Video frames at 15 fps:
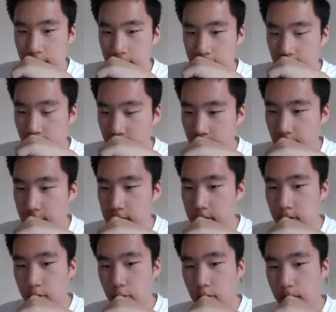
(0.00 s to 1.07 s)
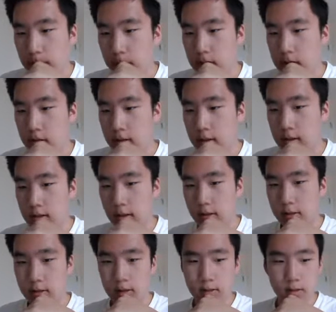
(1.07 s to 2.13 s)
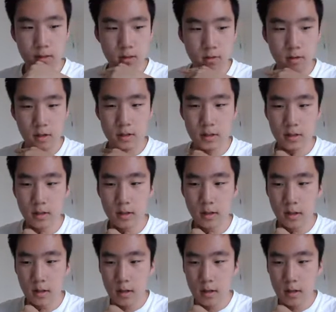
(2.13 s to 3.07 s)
2 votes. So one person has not done this question.